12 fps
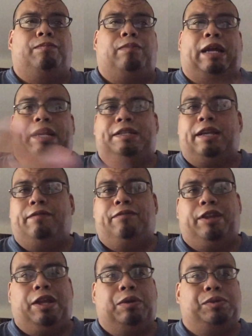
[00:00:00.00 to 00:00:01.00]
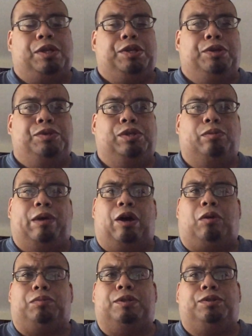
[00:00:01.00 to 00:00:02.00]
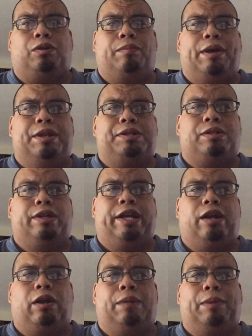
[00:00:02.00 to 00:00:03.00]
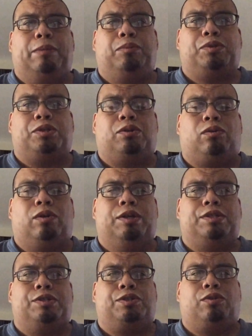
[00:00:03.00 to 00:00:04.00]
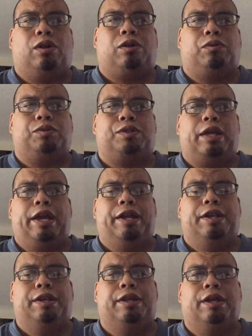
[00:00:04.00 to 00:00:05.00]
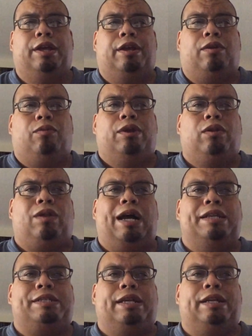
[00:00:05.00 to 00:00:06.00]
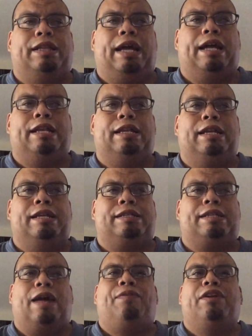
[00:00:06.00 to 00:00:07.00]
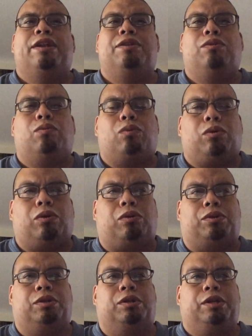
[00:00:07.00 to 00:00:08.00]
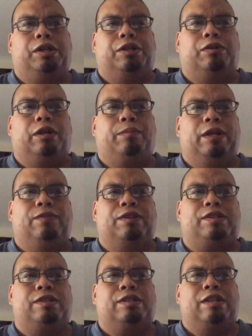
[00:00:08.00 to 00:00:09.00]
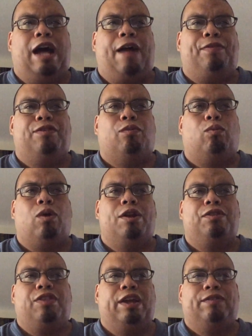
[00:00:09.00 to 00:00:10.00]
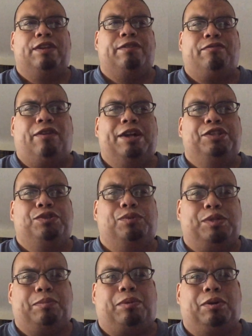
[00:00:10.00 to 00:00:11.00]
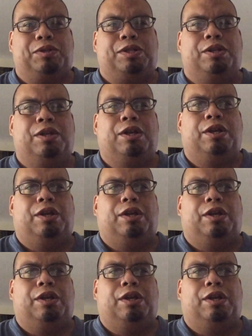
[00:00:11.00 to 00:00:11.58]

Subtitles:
like I said, videos on YouTube helped tremendously, hearing people's stories and struggles and realizing that it's not the end of the world. You know what I mean? This is not the one thing that defines you as a person.